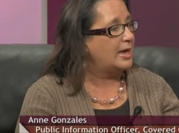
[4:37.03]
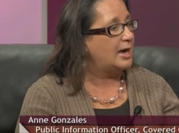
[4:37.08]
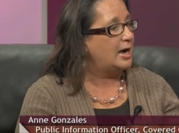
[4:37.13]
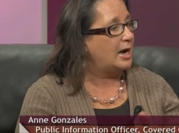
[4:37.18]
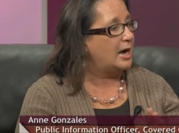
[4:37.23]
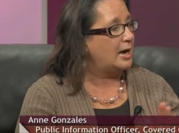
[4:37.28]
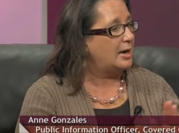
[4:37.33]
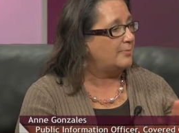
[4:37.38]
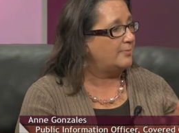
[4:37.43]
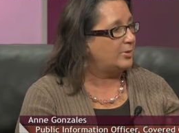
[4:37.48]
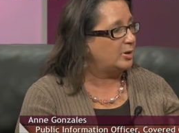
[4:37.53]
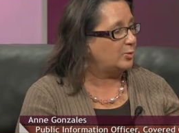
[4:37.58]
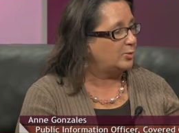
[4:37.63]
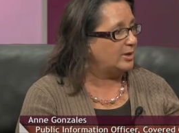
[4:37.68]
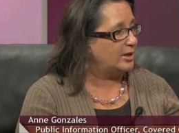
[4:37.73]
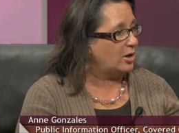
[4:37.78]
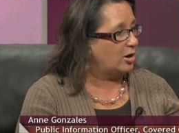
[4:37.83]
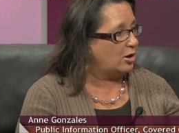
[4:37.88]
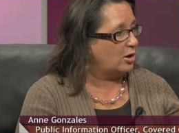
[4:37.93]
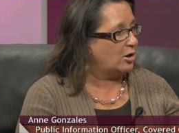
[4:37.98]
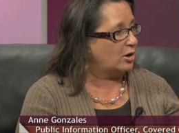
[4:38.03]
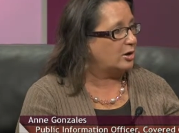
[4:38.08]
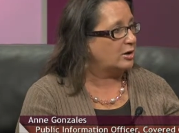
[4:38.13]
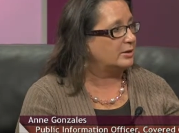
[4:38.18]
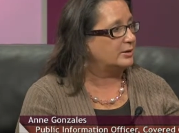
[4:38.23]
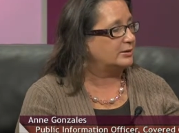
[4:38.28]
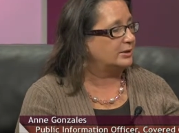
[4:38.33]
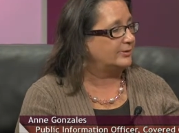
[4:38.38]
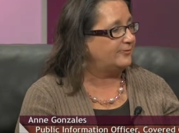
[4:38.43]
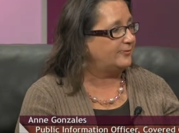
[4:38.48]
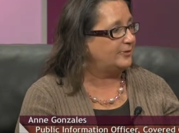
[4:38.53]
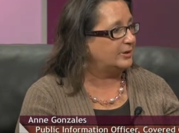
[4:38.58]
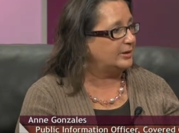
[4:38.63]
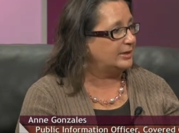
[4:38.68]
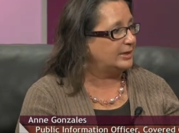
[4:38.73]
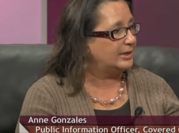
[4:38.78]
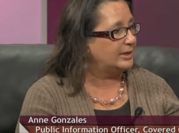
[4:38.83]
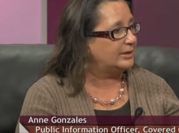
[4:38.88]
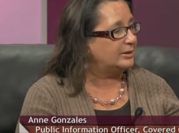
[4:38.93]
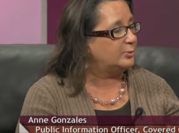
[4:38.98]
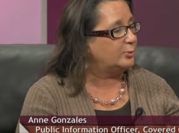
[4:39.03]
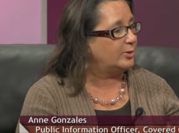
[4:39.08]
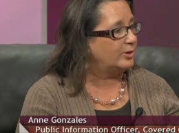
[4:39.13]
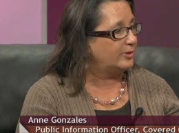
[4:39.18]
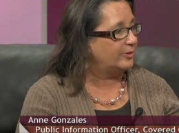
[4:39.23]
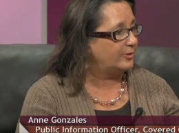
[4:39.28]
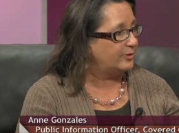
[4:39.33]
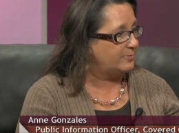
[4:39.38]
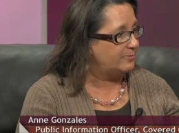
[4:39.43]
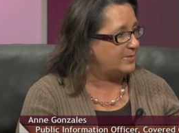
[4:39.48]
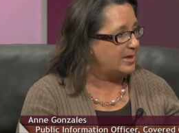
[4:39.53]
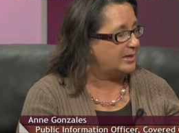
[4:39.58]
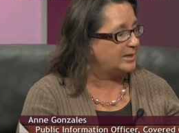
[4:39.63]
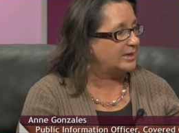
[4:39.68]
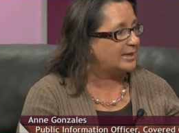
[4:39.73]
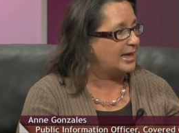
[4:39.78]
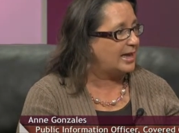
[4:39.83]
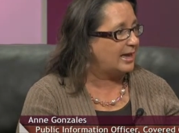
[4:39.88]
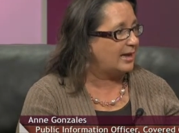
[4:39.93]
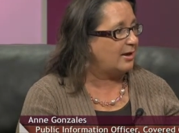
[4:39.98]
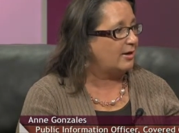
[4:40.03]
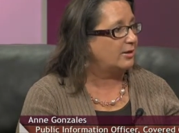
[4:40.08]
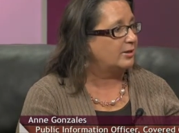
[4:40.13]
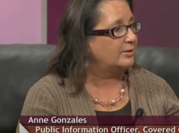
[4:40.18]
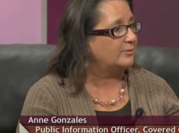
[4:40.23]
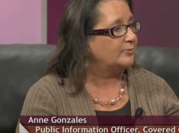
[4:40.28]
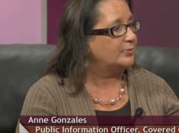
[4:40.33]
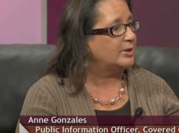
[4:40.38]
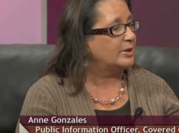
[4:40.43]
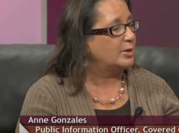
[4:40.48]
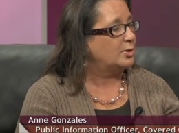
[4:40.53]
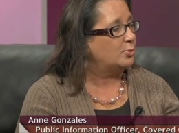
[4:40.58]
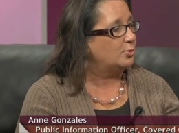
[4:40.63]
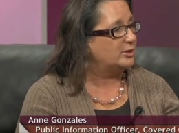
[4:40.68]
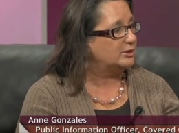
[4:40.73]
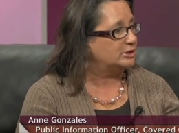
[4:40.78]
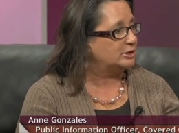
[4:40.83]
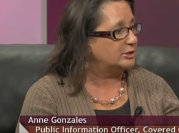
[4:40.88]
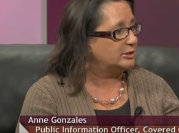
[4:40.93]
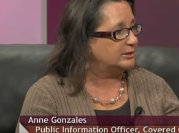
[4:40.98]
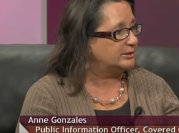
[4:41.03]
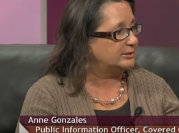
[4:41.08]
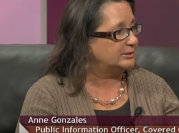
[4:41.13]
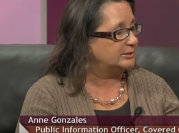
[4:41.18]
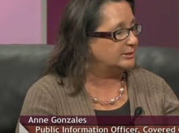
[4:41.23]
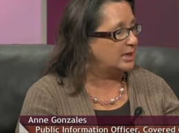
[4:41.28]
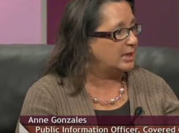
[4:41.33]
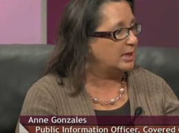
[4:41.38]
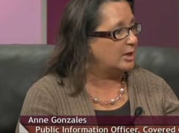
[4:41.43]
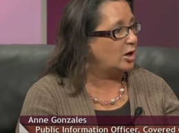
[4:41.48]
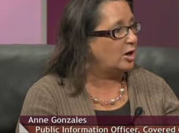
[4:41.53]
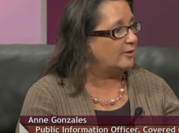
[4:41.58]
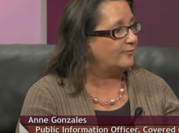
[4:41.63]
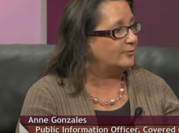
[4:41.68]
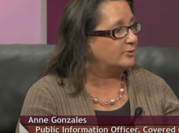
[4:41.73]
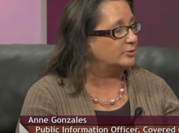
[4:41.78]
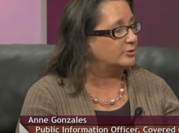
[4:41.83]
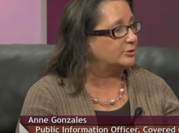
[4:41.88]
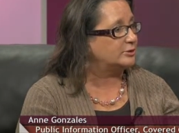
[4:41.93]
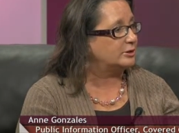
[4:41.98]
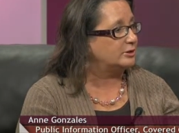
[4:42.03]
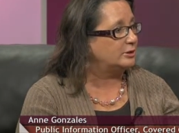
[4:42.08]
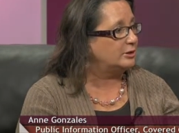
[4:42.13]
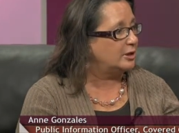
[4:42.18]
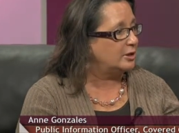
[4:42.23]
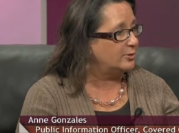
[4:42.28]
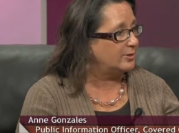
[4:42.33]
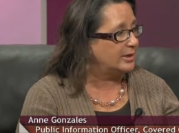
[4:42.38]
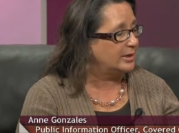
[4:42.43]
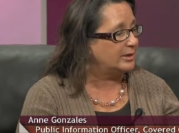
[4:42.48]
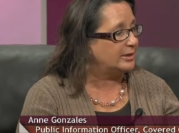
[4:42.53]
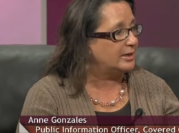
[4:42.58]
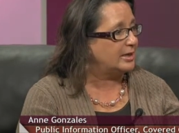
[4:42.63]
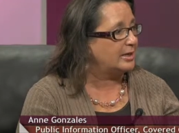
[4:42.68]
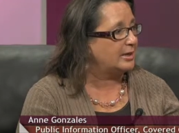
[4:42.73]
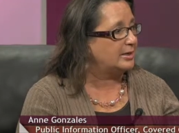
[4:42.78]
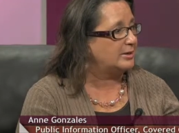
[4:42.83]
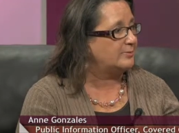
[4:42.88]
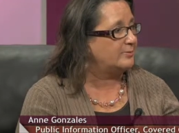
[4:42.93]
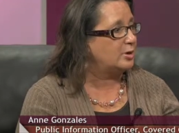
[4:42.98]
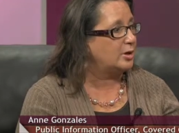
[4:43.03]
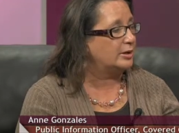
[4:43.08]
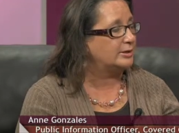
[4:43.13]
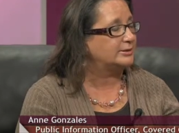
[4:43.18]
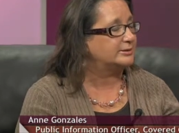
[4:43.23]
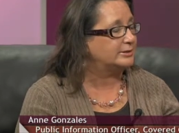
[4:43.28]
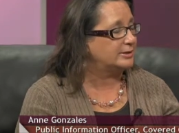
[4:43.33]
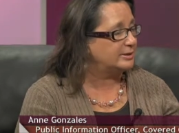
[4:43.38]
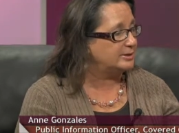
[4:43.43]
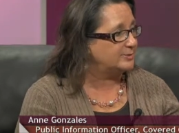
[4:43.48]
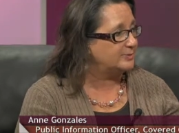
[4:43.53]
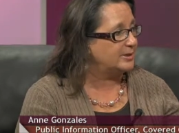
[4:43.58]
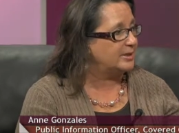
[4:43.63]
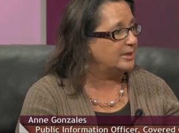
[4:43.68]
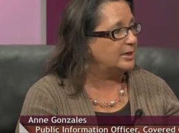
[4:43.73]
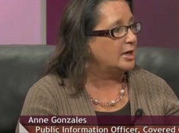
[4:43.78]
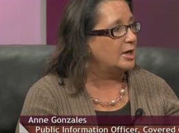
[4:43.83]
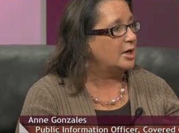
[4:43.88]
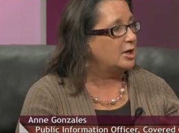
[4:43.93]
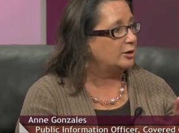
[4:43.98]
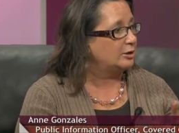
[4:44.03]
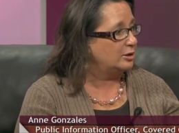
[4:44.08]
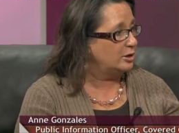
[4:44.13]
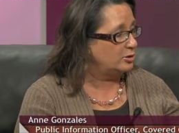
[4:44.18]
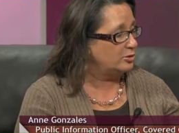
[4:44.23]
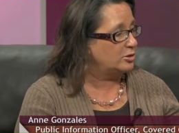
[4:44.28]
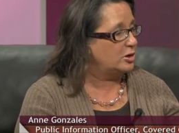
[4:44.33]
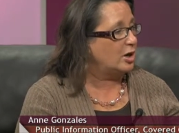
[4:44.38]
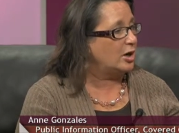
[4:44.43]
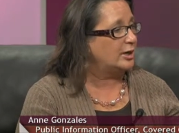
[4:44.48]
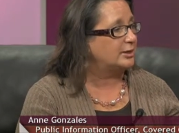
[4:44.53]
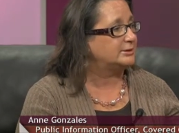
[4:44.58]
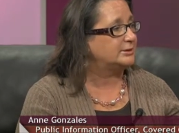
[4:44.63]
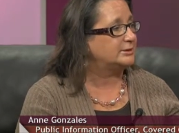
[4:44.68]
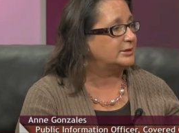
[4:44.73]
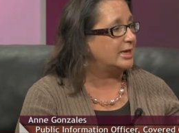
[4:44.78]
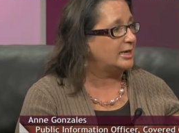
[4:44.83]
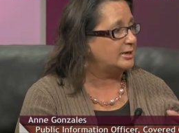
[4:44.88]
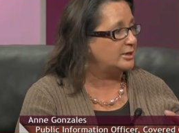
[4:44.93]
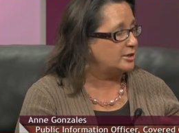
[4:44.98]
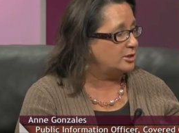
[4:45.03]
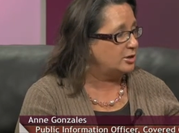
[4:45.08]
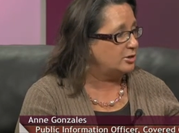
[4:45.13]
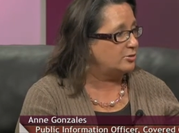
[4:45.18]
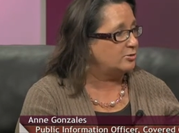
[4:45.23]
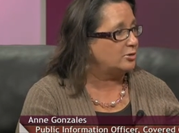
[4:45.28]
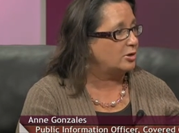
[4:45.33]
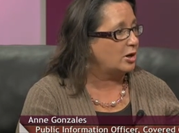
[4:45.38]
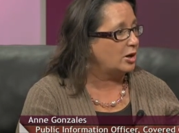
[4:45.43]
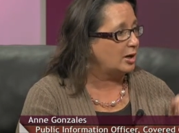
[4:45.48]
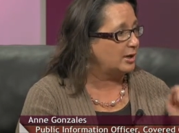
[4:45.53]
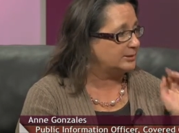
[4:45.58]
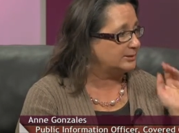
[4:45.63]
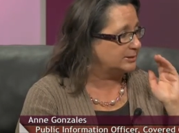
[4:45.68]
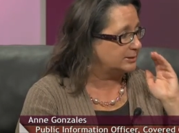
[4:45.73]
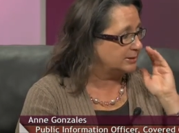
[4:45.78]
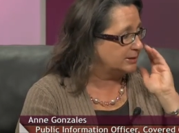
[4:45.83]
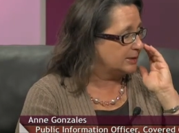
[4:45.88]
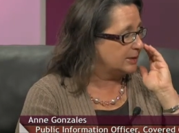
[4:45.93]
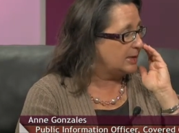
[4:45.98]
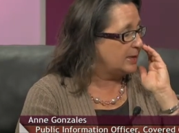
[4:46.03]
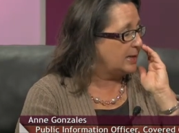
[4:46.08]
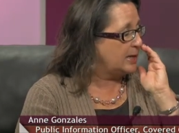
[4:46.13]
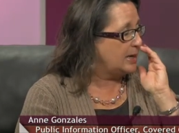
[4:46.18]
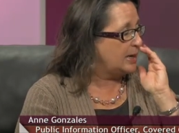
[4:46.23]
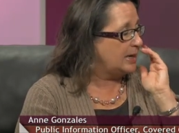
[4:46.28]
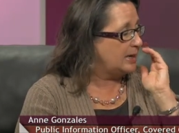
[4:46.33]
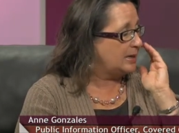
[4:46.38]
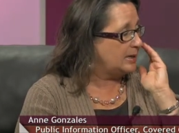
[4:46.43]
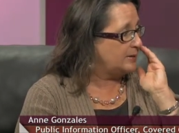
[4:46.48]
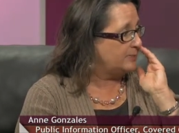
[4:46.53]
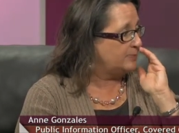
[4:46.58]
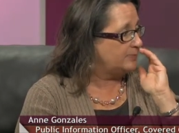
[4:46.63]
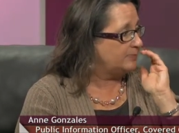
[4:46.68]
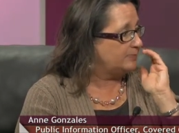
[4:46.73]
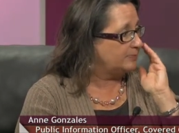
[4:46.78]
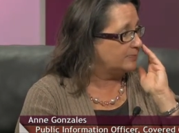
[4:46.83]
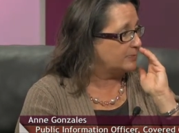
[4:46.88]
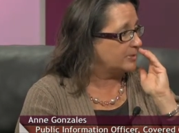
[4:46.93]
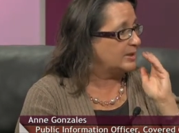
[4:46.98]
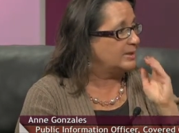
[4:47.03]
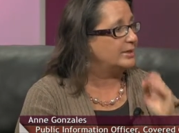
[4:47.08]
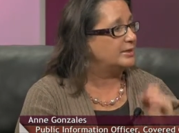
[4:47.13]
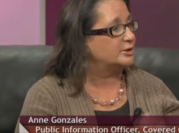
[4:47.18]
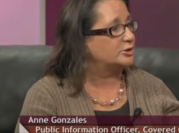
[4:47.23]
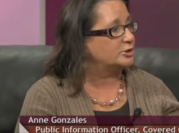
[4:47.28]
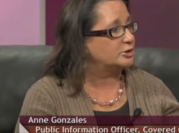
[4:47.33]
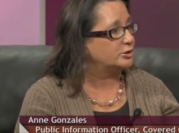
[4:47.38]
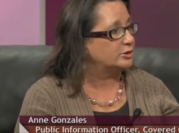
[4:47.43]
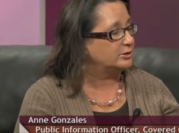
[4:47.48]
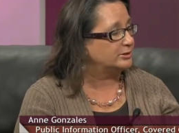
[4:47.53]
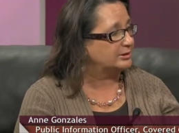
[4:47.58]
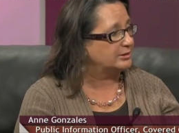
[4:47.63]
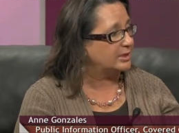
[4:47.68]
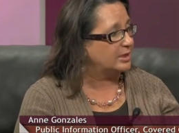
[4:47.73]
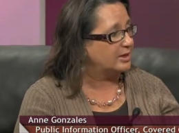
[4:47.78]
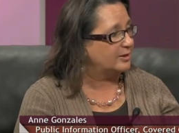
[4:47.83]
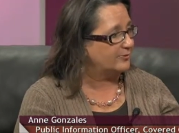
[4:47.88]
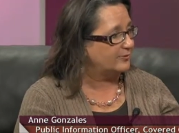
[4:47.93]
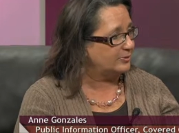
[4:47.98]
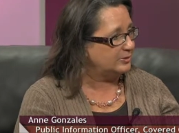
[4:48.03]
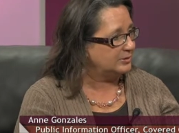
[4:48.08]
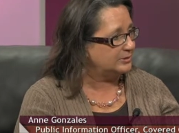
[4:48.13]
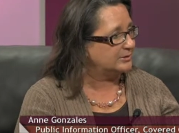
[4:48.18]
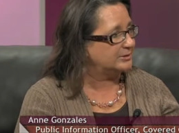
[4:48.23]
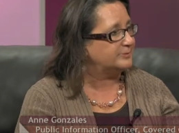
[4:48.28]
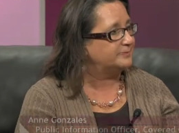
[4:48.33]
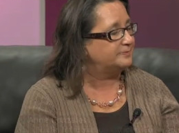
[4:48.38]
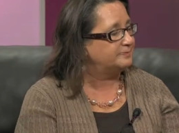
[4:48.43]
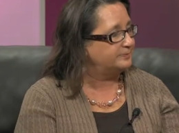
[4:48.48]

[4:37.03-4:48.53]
um, but we are affiliated with Medi-Cal, which is uh, offers low income, uh, excuse me, low cost and no cost um, insurance, insurance, coverage mm-hmm.